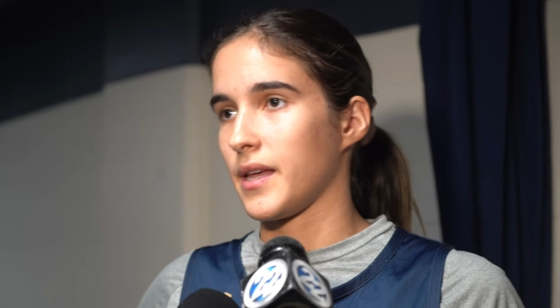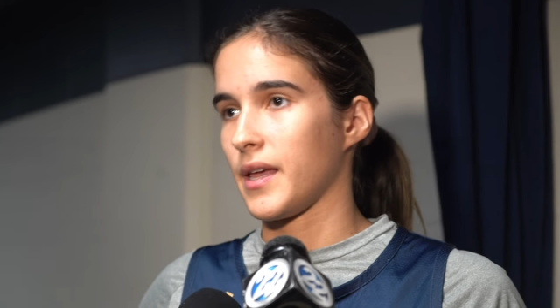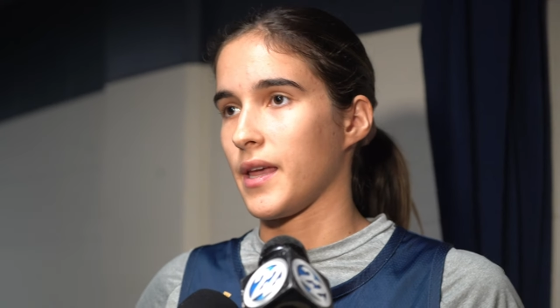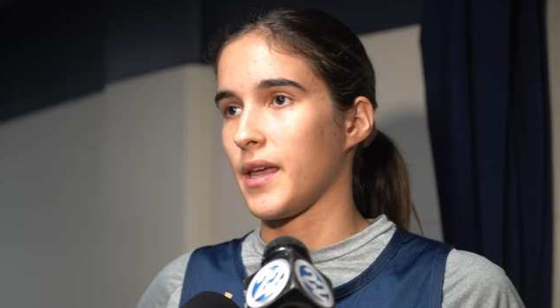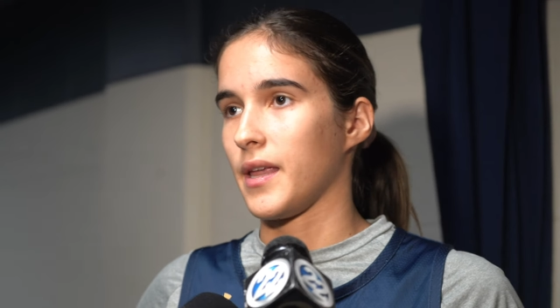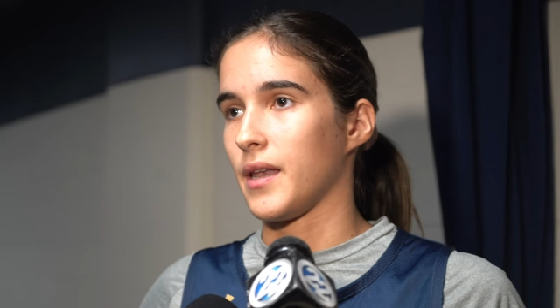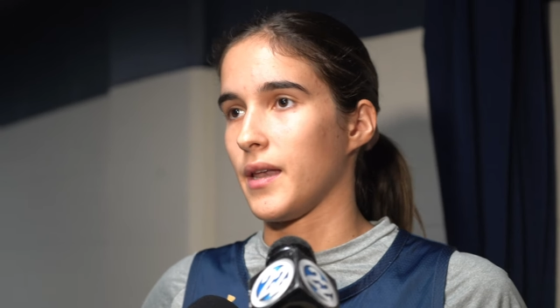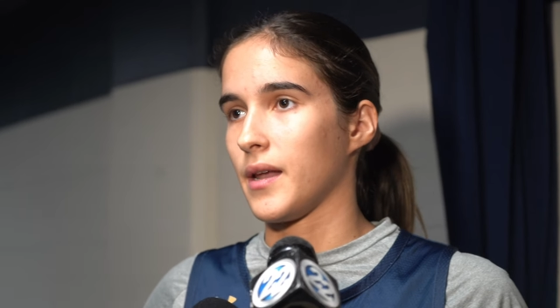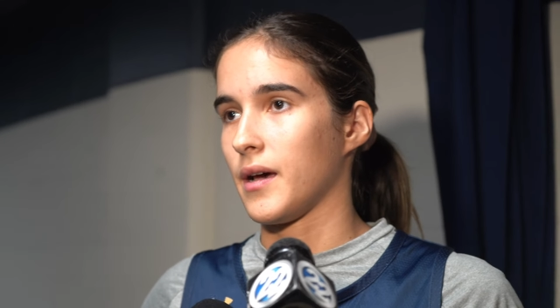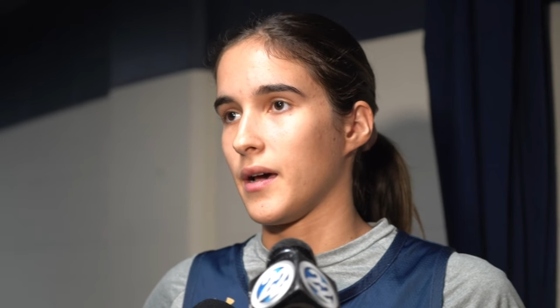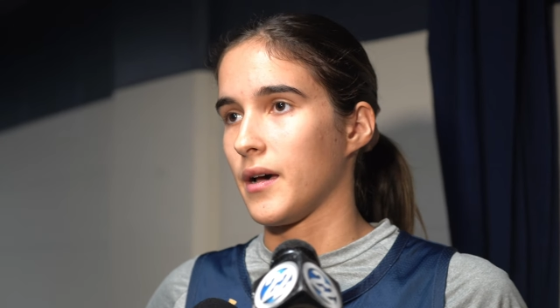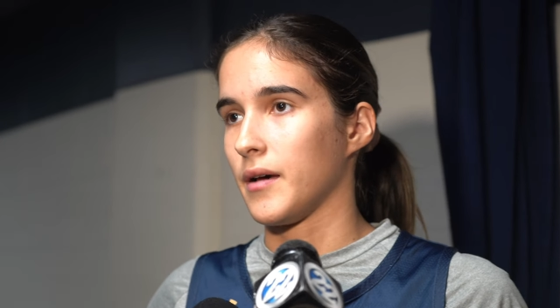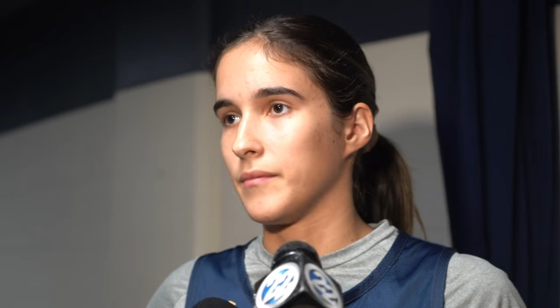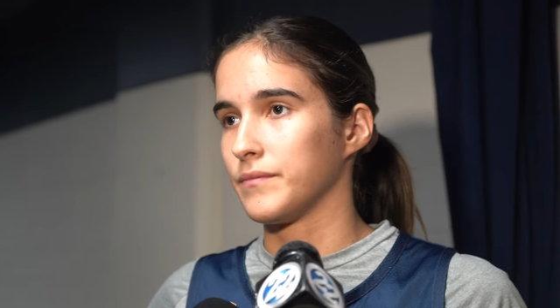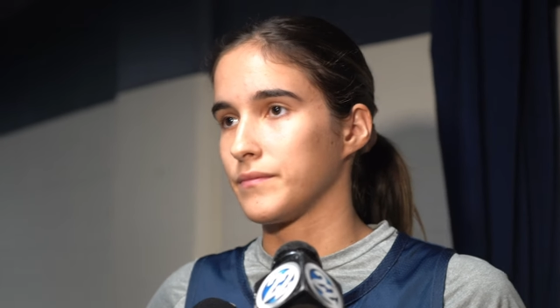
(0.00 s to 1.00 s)

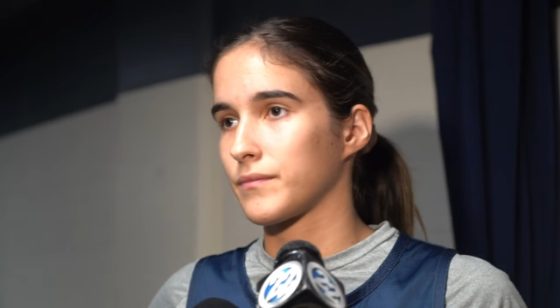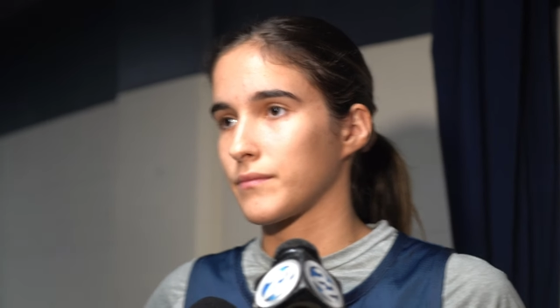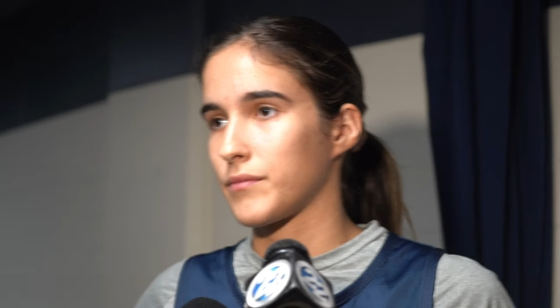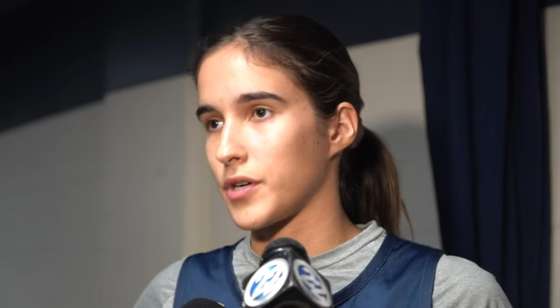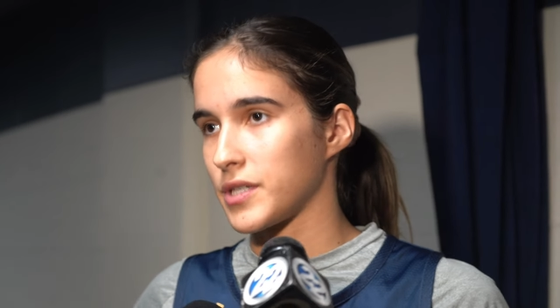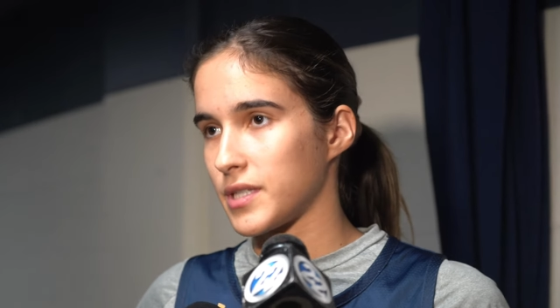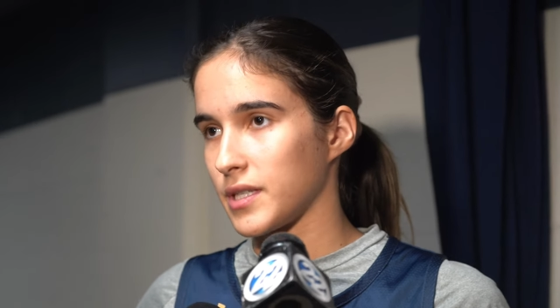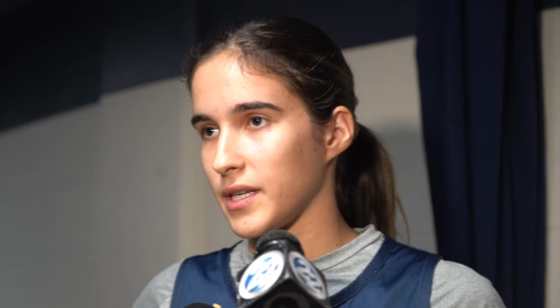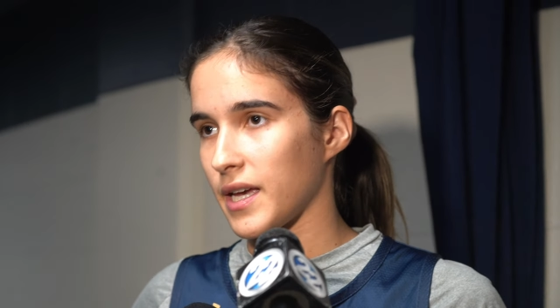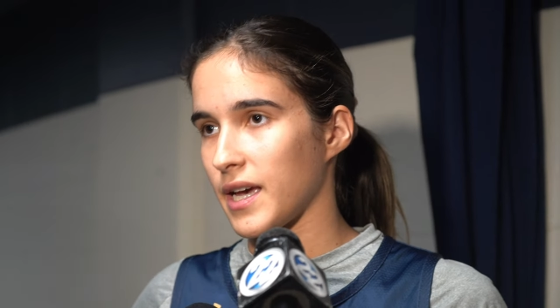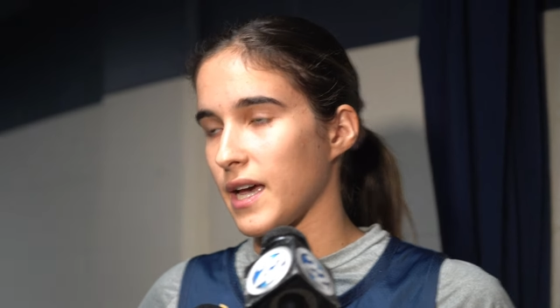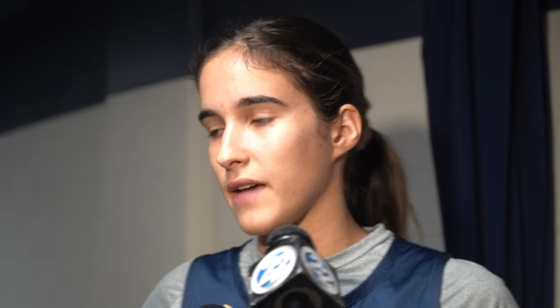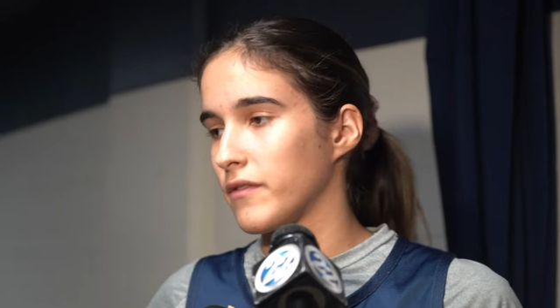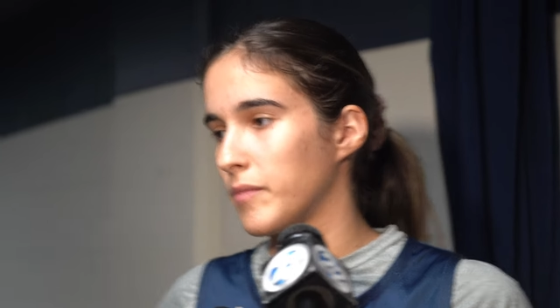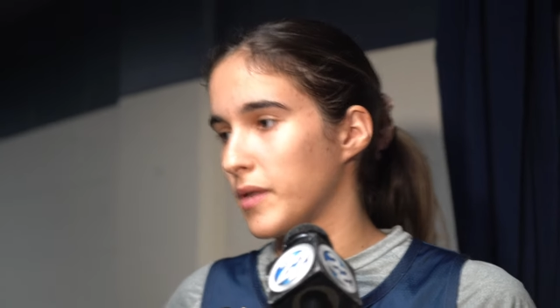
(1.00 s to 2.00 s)
and personally, I
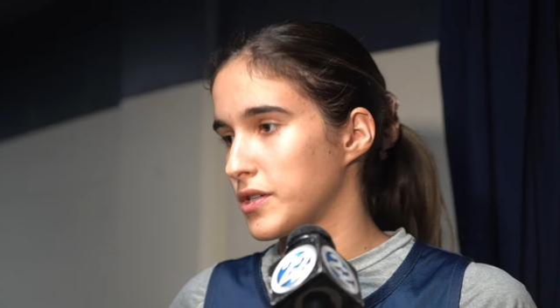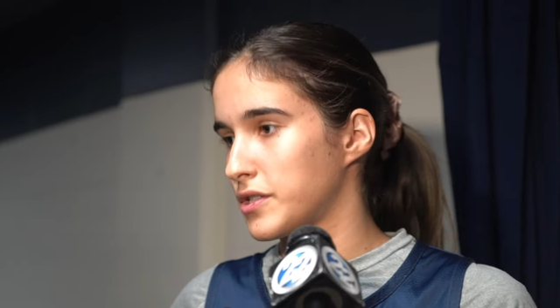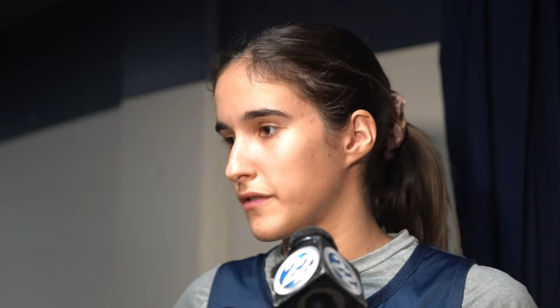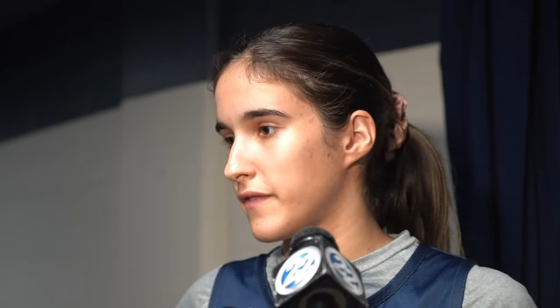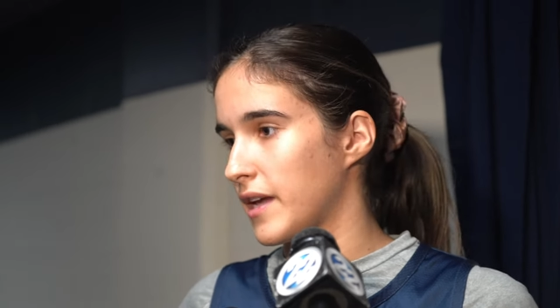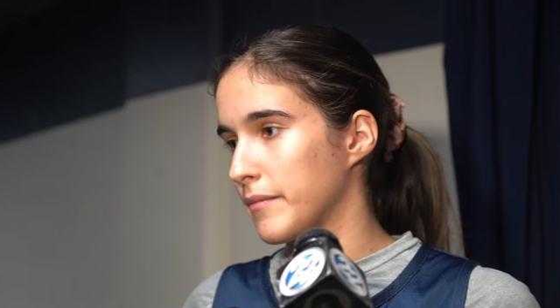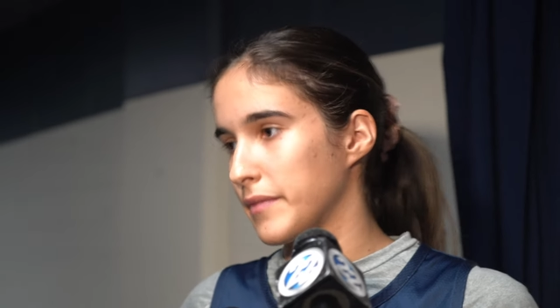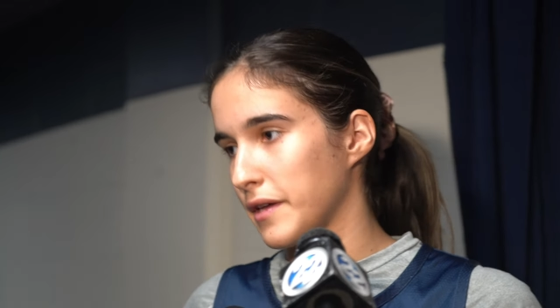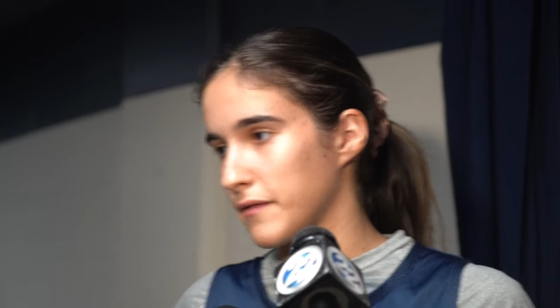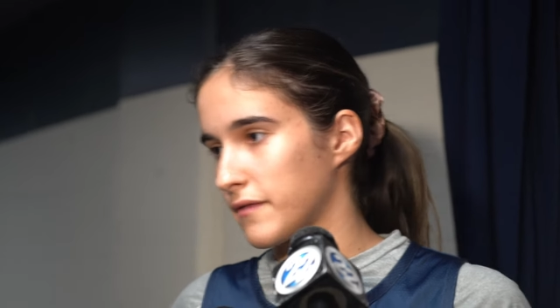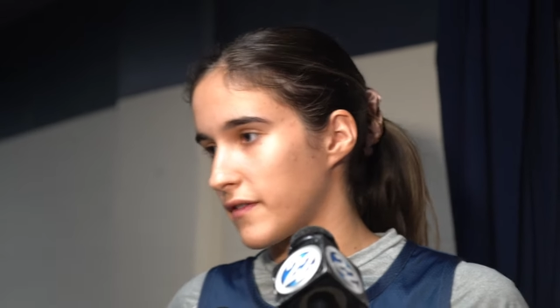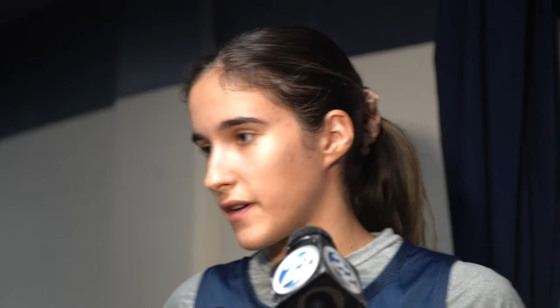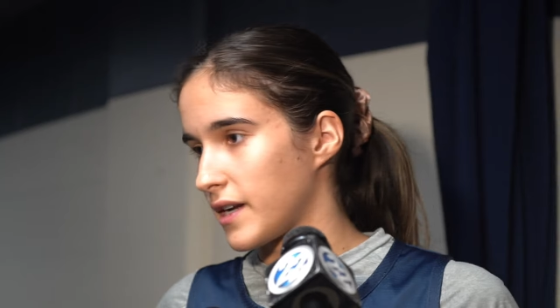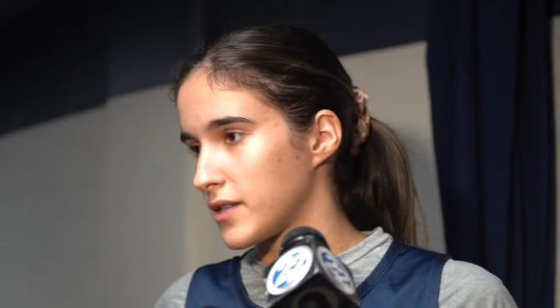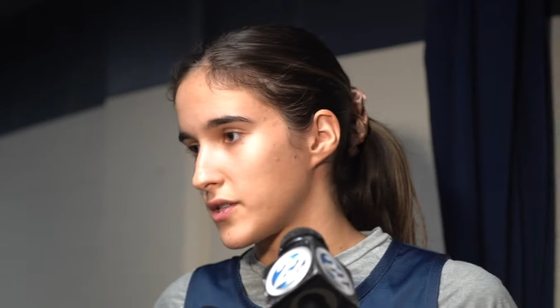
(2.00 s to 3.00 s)
have a bunch of family in
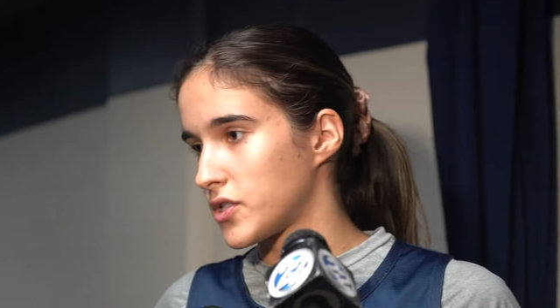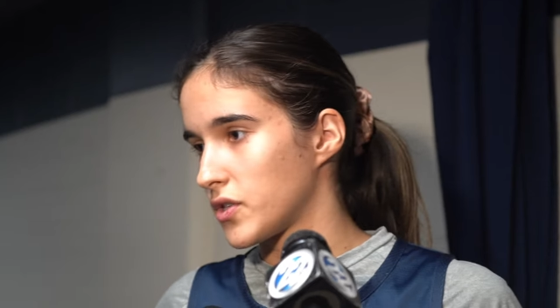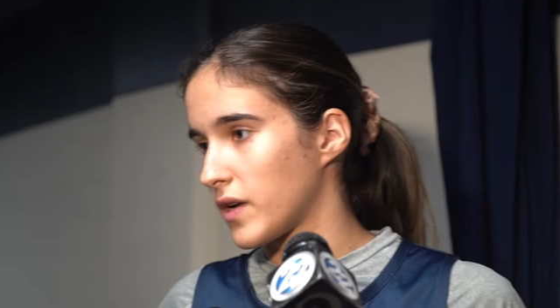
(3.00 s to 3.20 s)
France,